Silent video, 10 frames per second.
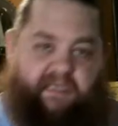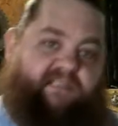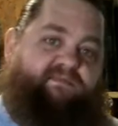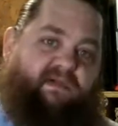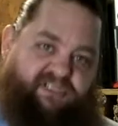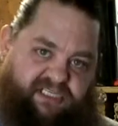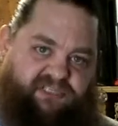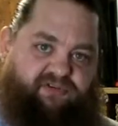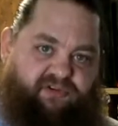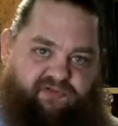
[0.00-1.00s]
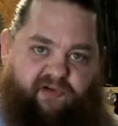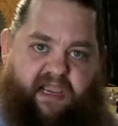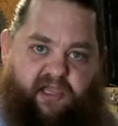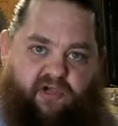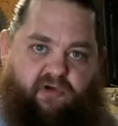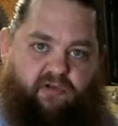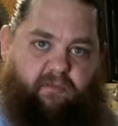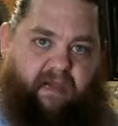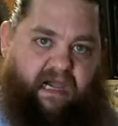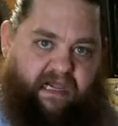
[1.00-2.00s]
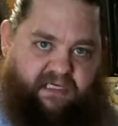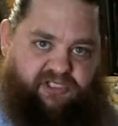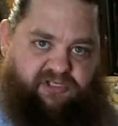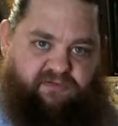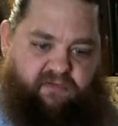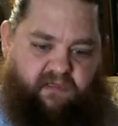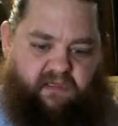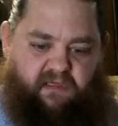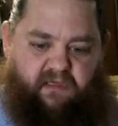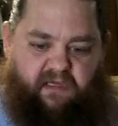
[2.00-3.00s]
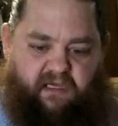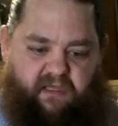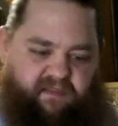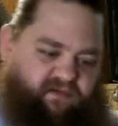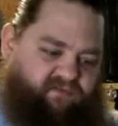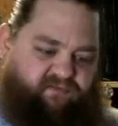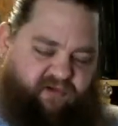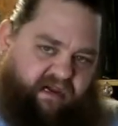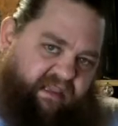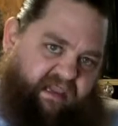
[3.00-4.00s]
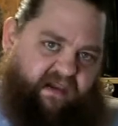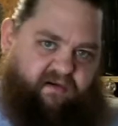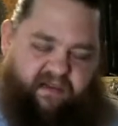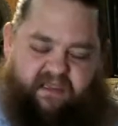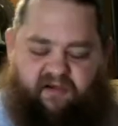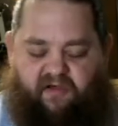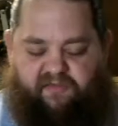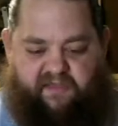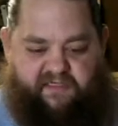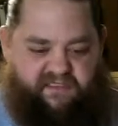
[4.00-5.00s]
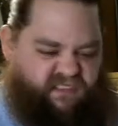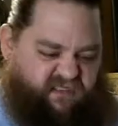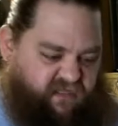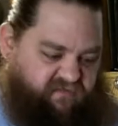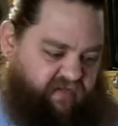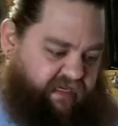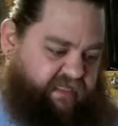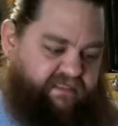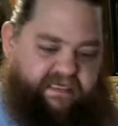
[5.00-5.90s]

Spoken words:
it's much easier to drag a cooler behind you than trying to carry it and all this. Just convenience.